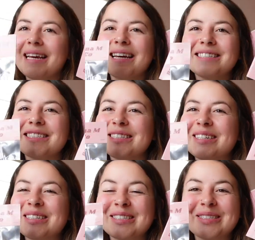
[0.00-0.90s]
They just
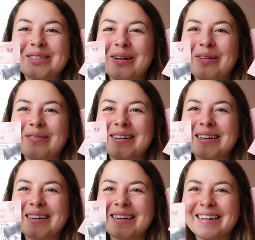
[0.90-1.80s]
look so
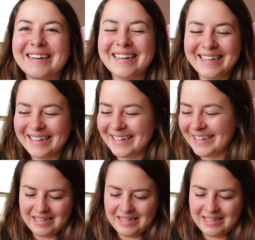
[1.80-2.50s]
good.